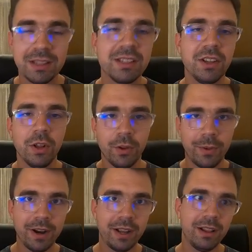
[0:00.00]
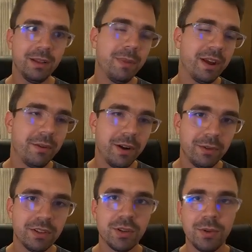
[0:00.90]
it's still running in the
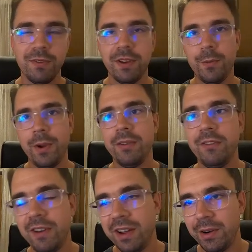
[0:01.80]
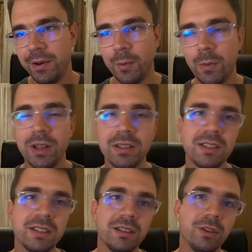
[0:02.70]
background. So if I run fire
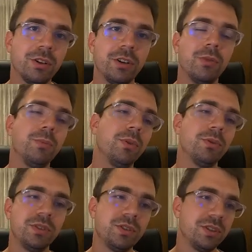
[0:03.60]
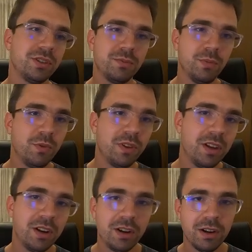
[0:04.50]
once Docker Compose and just move
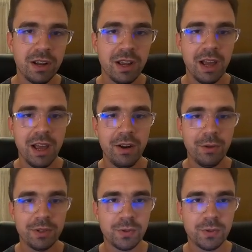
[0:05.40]
here, I know